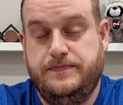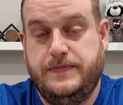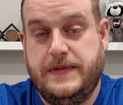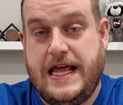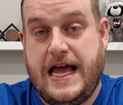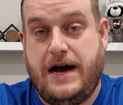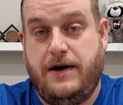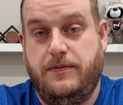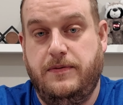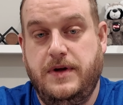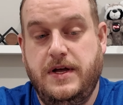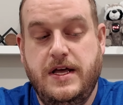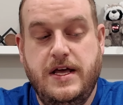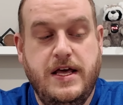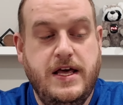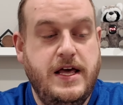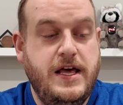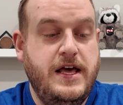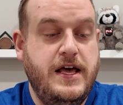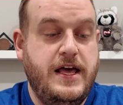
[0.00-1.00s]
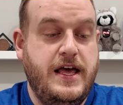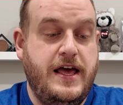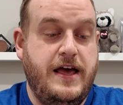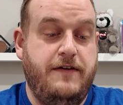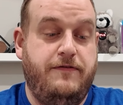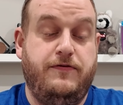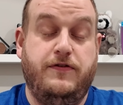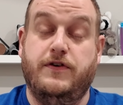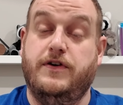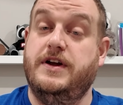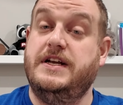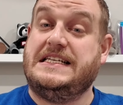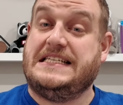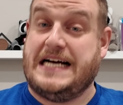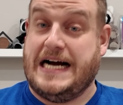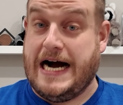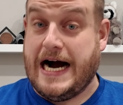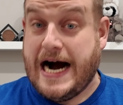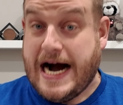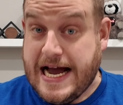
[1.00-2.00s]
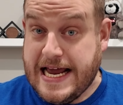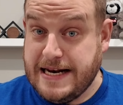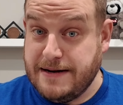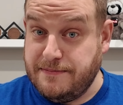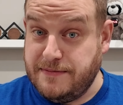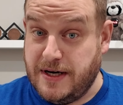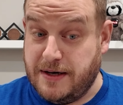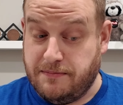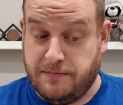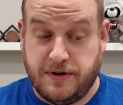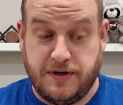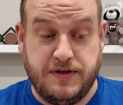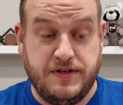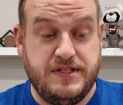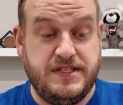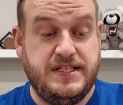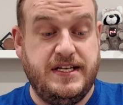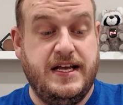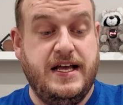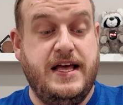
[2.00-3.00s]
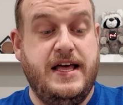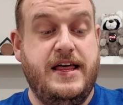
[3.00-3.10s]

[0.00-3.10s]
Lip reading: Now, if you're into item numbers,